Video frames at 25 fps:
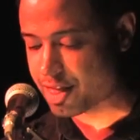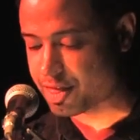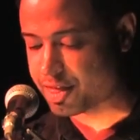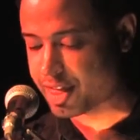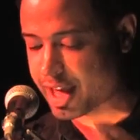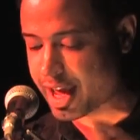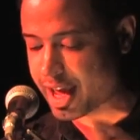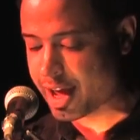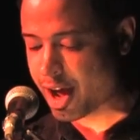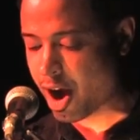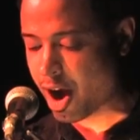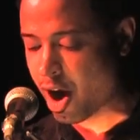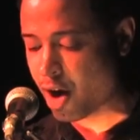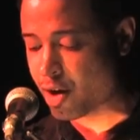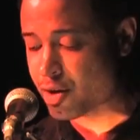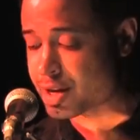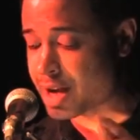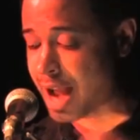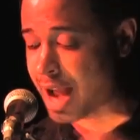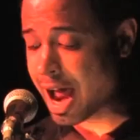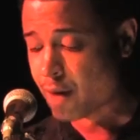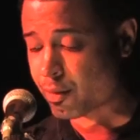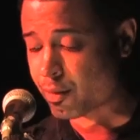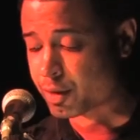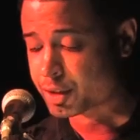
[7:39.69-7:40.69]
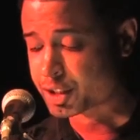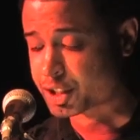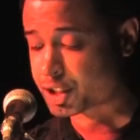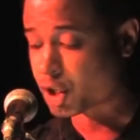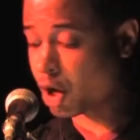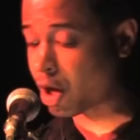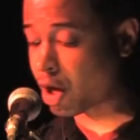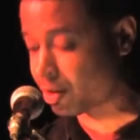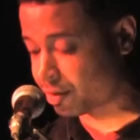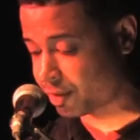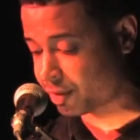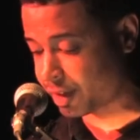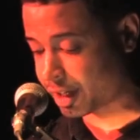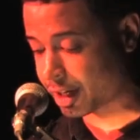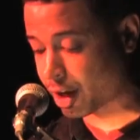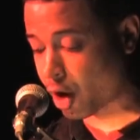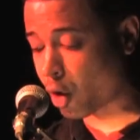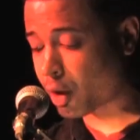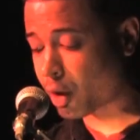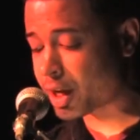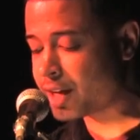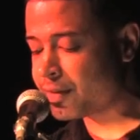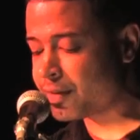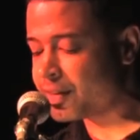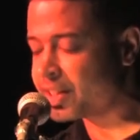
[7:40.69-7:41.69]
they are not resolving
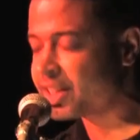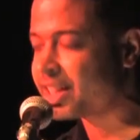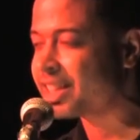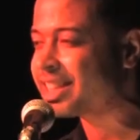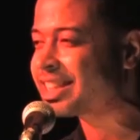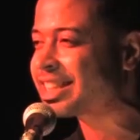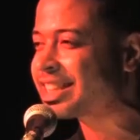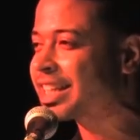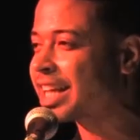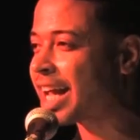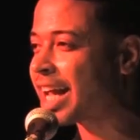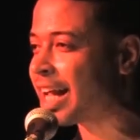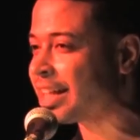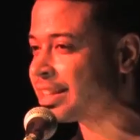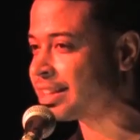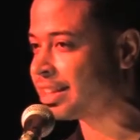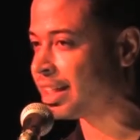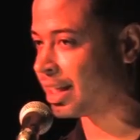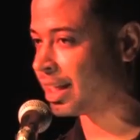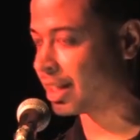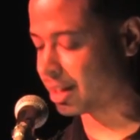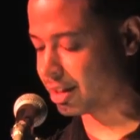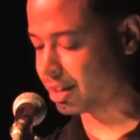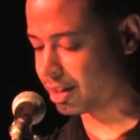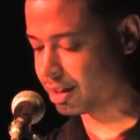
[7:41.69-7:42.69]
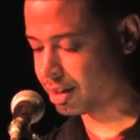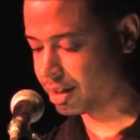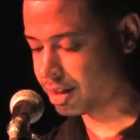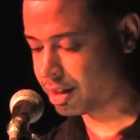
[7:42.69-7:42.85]
or even discussing